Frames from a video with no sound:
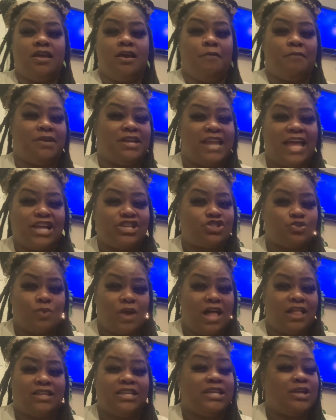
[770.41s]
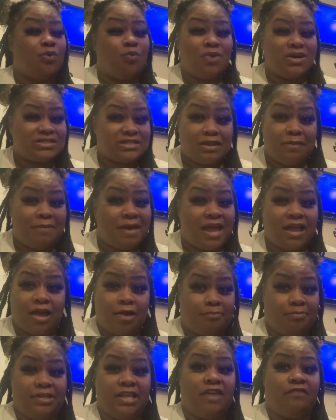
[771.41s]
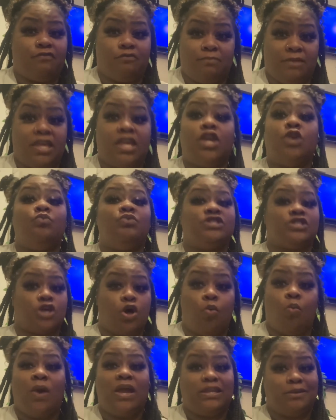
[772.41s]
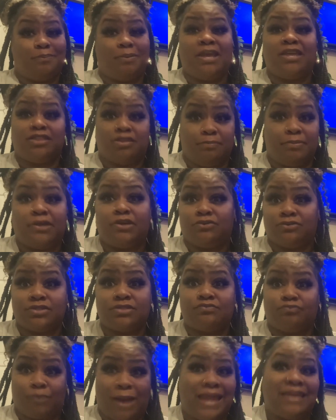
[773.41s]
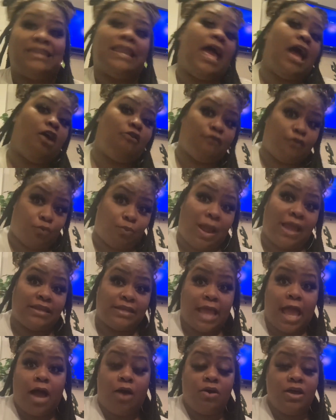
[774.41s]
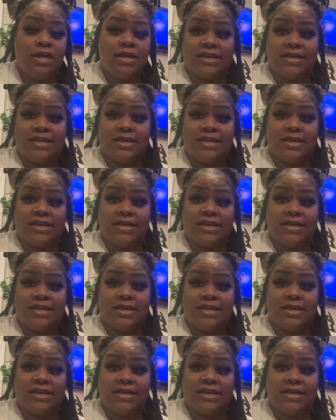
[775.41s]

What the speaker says: But in actuality, it wasn't a backup plan for me. It was a way to pay the bills right now, for right now.